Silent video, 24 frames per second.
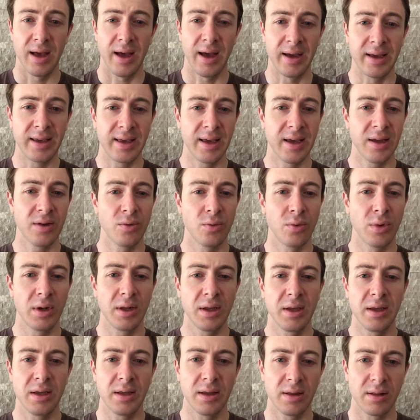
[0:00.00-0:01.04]
I can't
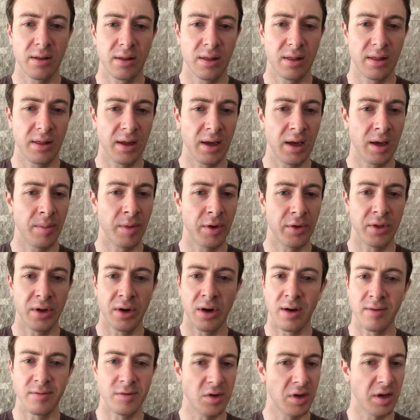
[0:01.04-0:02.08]
really think about the
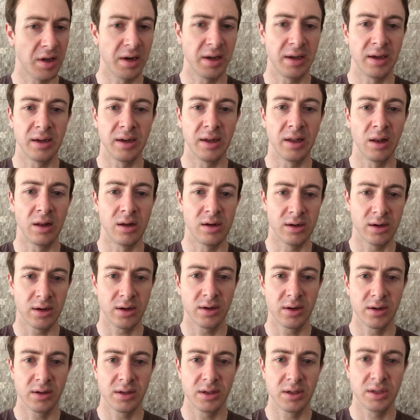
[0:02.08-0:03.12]
novel getting any
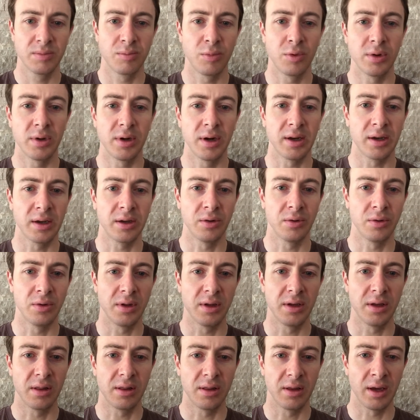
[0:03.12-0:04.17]
longer at this point. I can
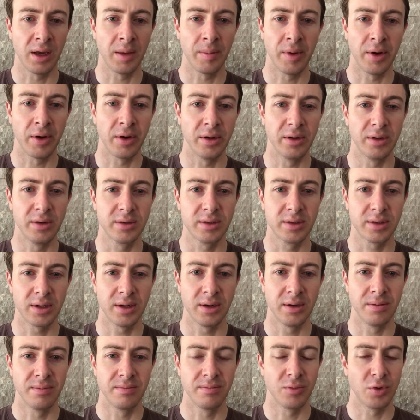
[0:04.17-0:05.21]
only think about it
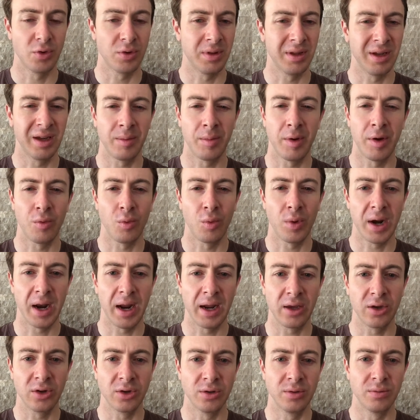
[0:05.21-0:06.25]
or think about what I
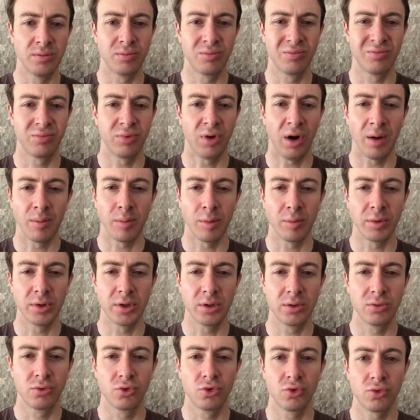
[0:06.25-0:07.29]
could probably
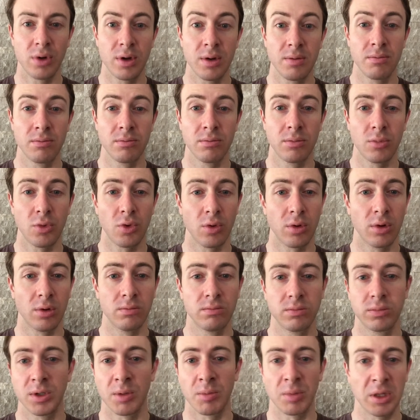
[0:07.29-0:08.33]
trim or
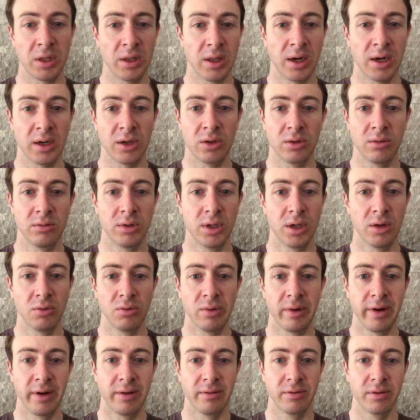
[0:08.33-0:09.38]
something that I could get
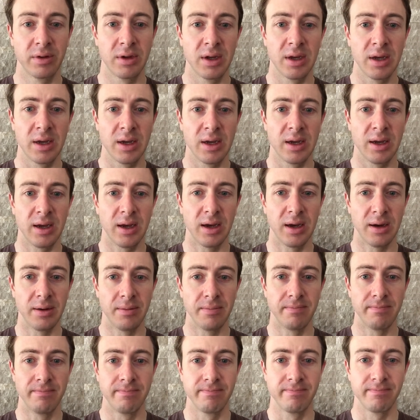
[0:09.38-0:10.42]
rid of.
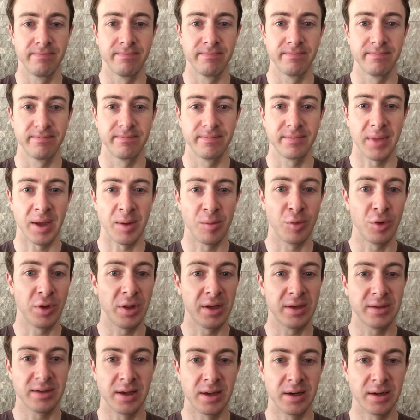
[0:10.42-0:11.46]
I'm really
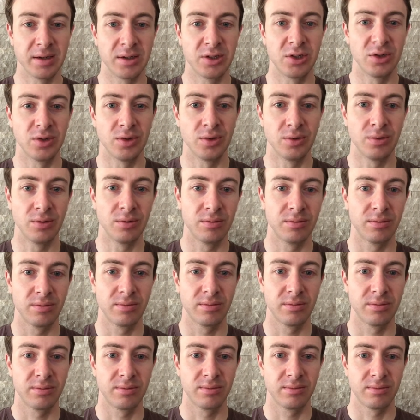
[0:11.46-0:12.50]
excited to
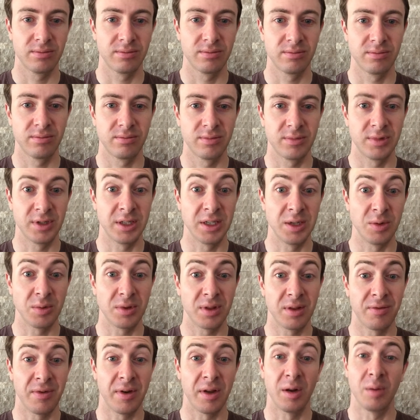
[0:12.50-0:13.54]
see what
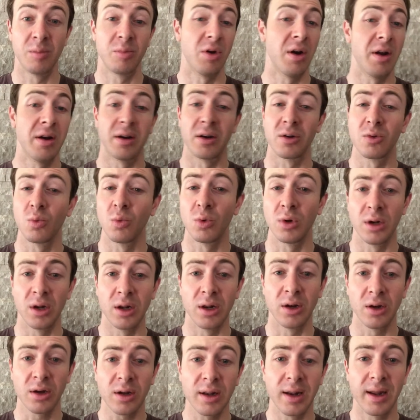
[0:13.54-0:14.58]
the final product would
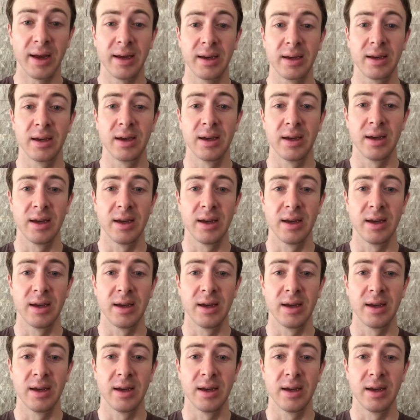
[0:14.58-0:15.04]
look like,